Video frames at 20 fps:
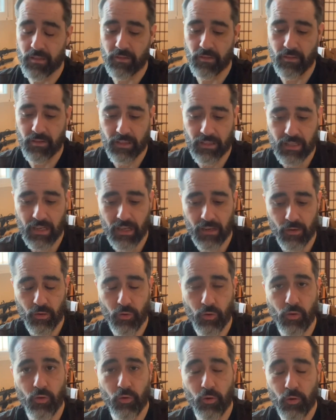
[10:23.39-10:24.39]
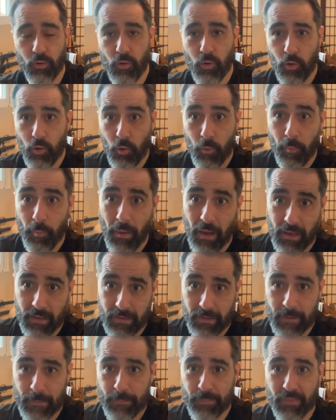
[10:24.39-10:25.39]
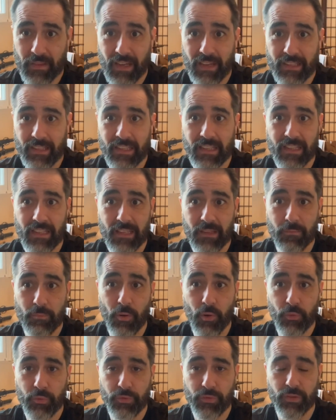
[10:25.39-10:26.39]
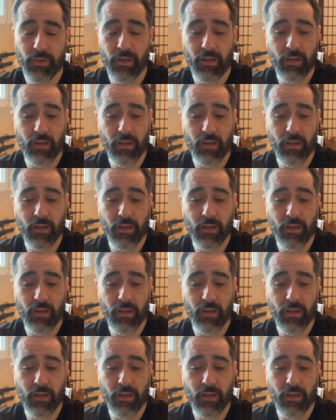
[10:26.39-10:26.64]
great Carlo Colombara, and they both